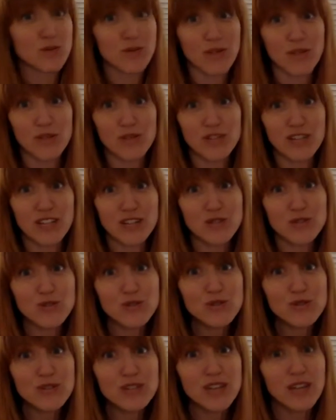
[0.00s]
with other
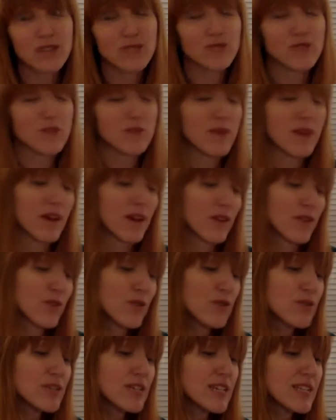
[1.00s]
dancers, get feedback on their
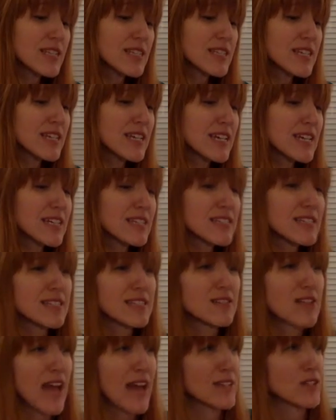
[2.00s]
own dancing,
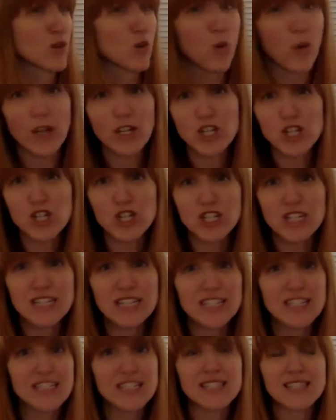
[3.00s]
ask
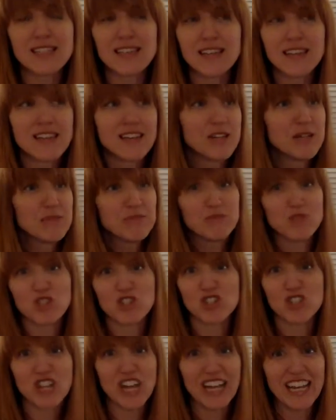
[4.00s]
questions,
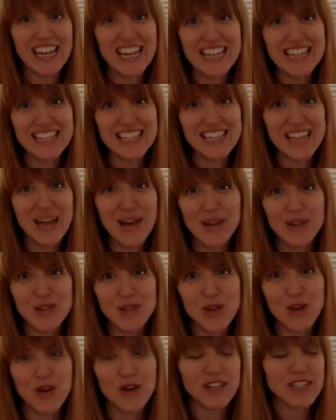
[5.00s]
just check in, see how it's
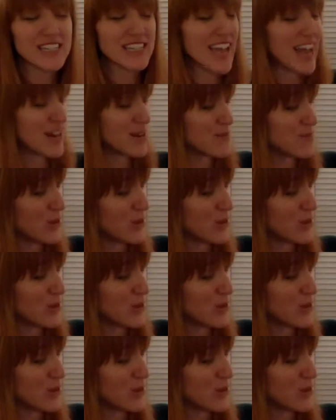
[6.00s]
going to kind of